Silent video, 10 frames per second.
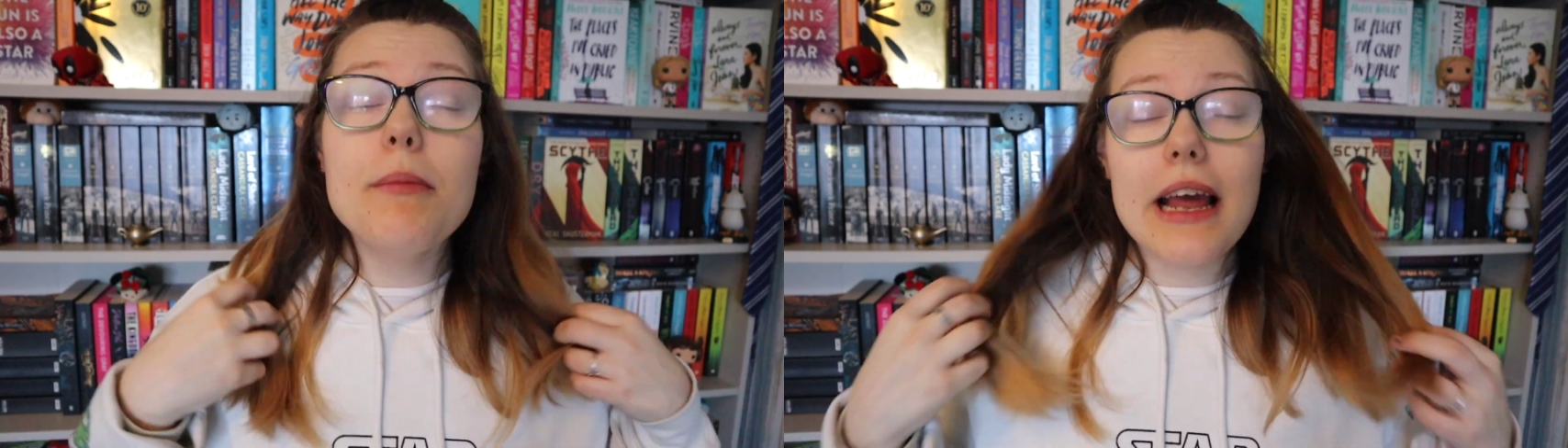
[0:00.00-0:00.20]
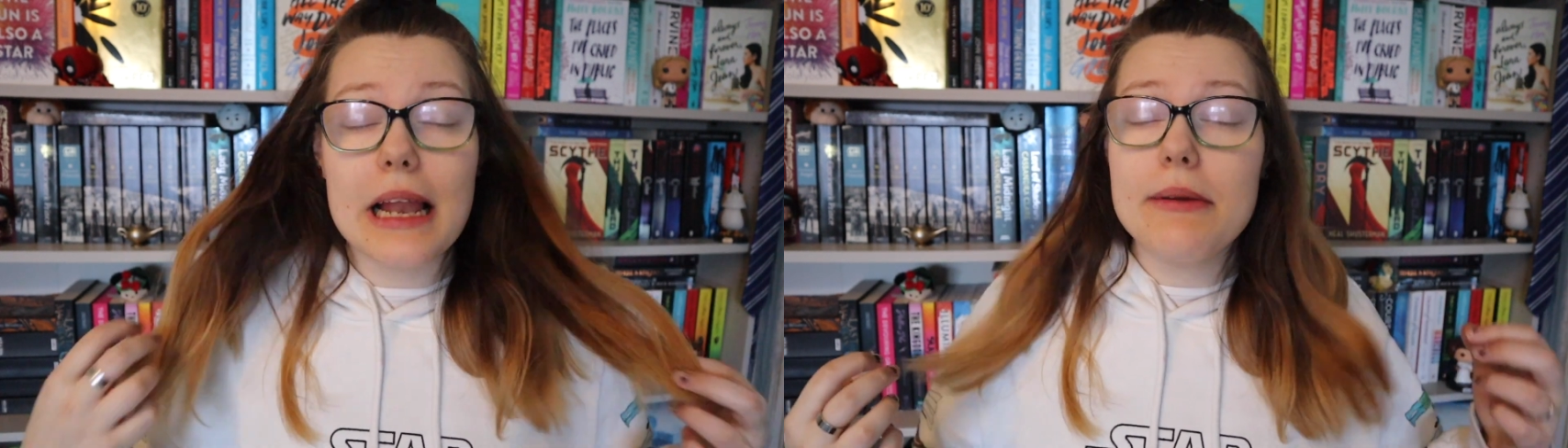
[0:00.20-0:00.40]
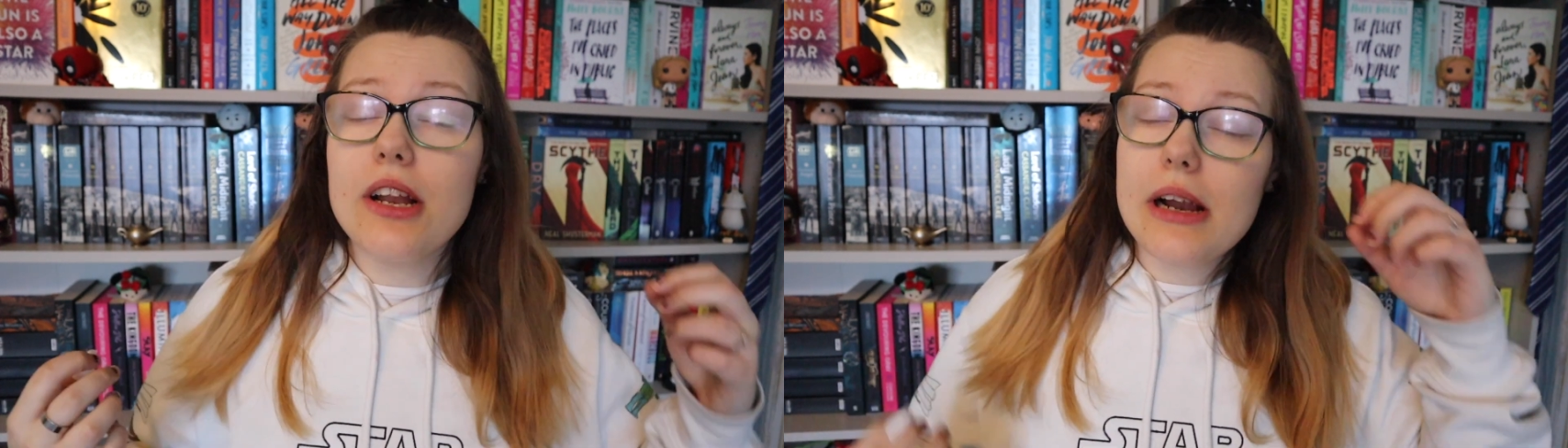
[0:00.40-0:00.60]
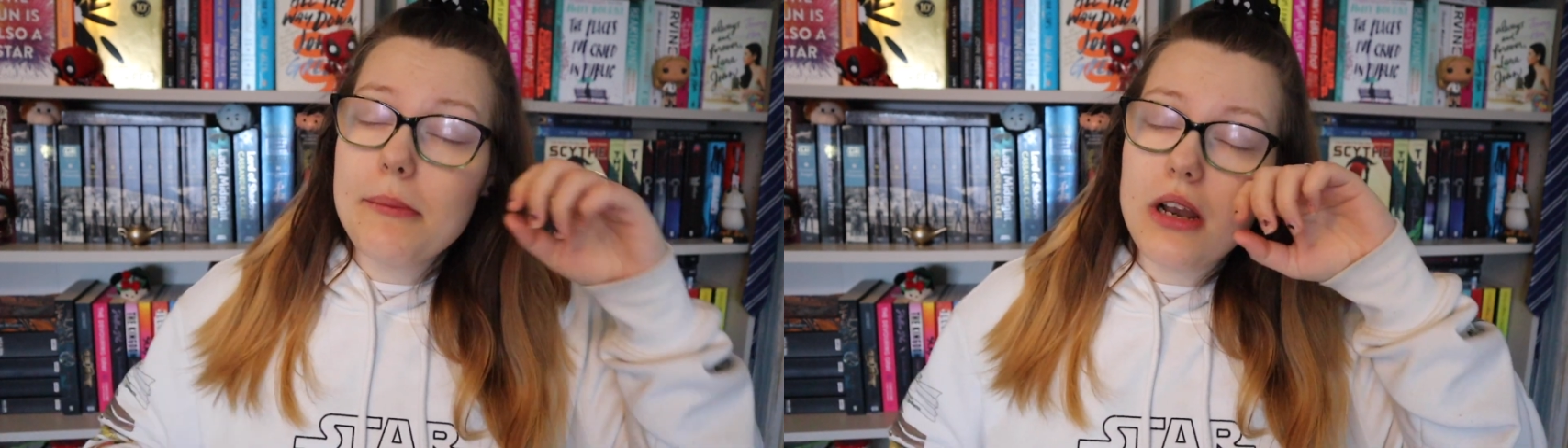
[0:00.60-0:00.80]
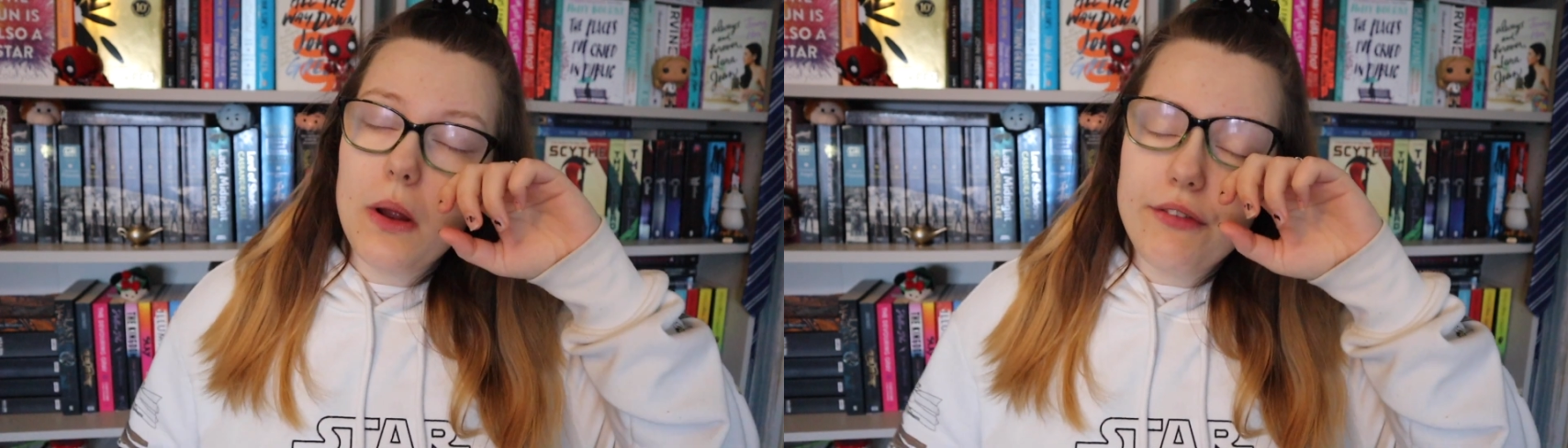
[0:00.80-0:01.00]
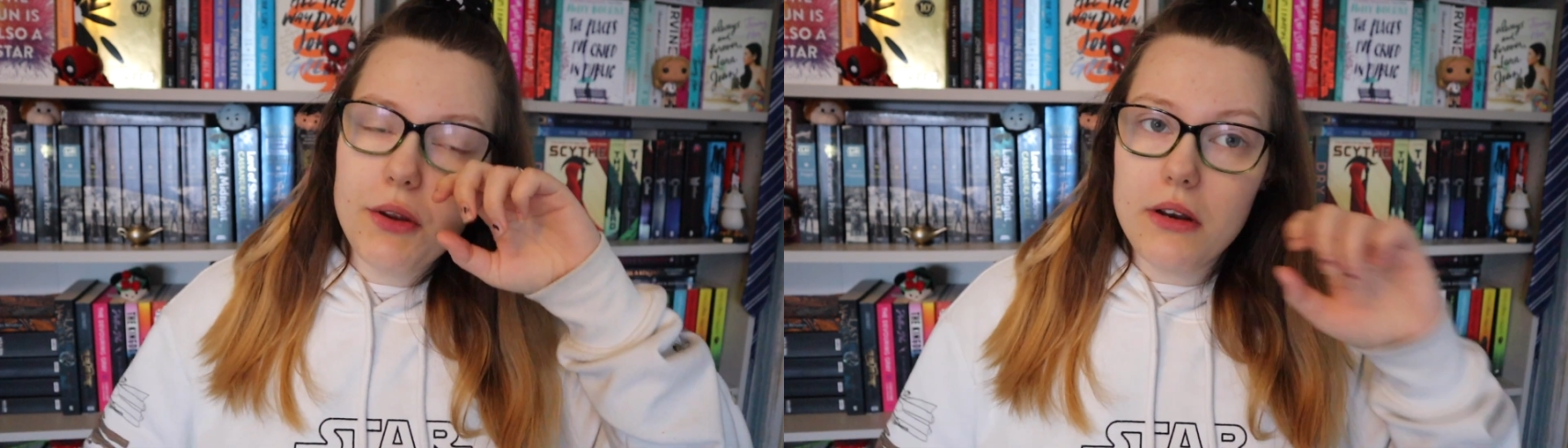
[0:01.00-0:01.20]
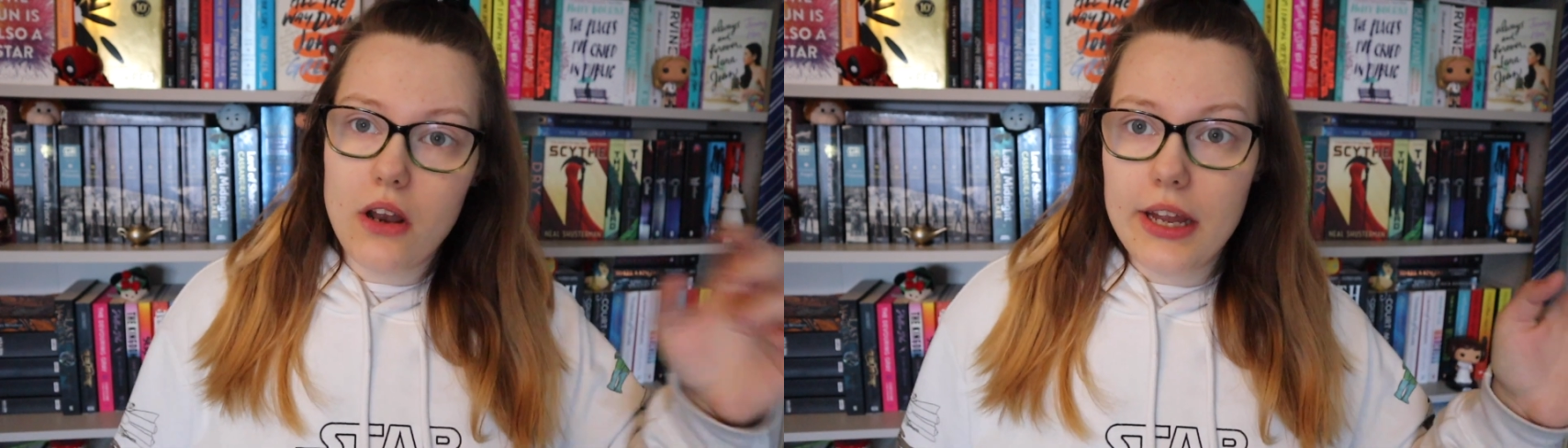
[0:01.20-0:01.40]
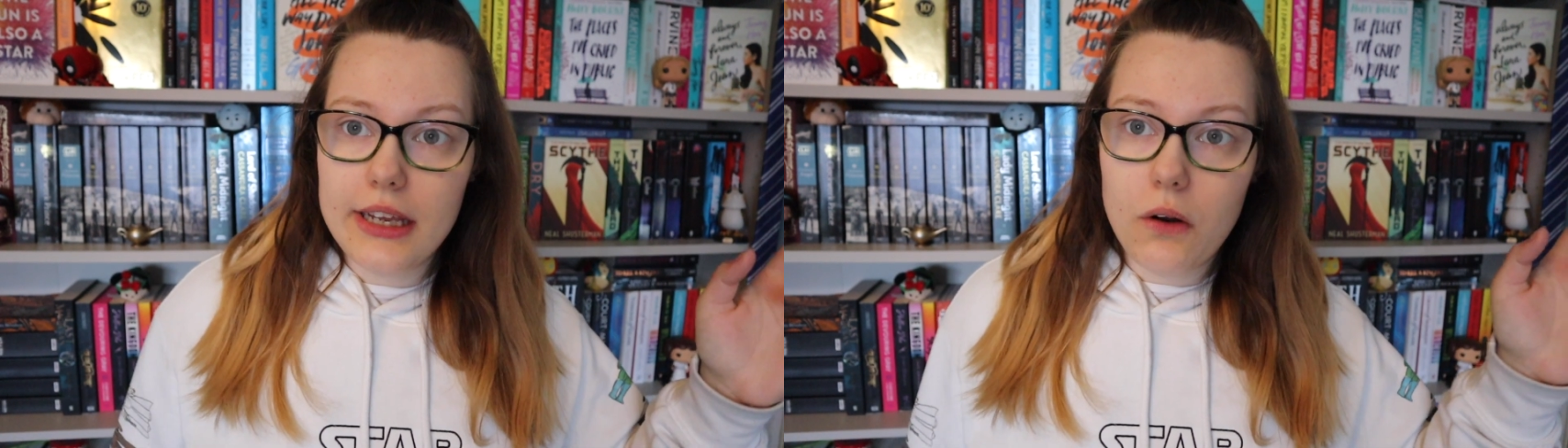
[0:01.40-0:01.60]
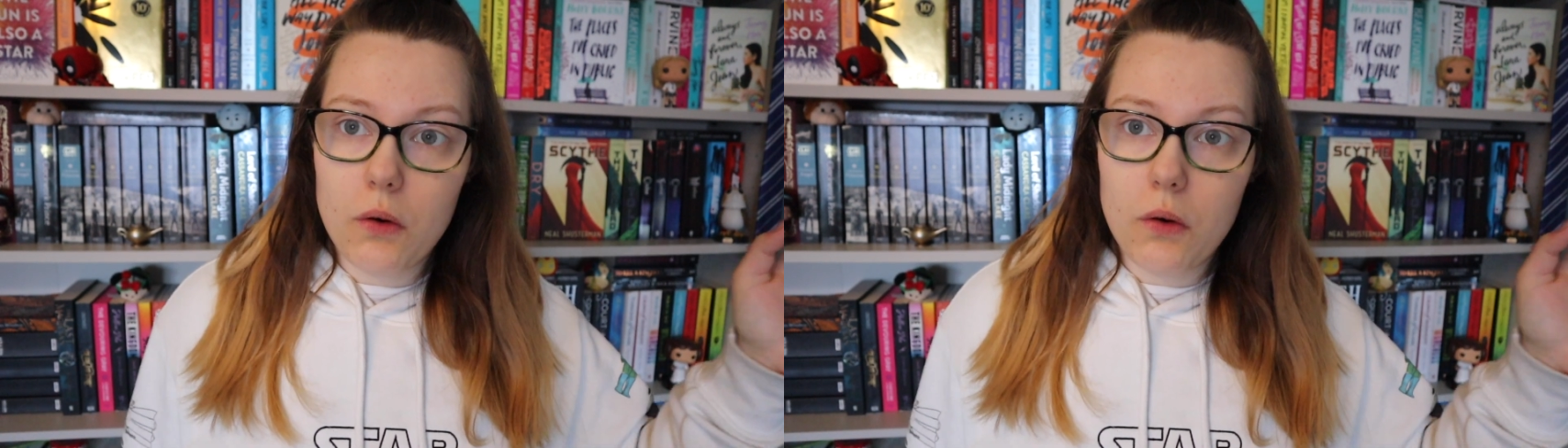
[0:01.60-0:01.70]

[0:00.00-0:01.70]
but yeah, let me know down below if you would like